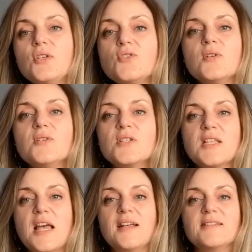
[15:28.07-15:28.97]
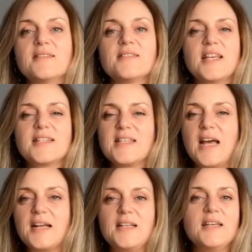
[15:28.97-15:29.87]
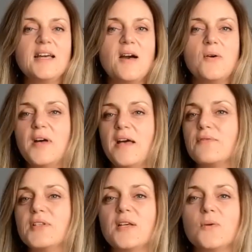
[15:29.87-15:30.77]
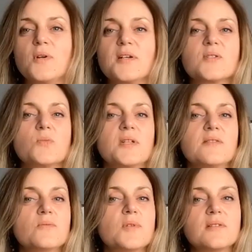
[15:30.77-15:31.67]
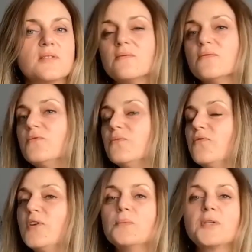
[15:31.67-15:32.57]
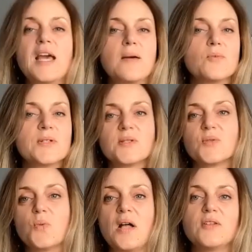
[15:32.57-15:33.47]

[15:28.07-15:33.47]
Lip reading: need to understand exactly how everything works with film cameras as well.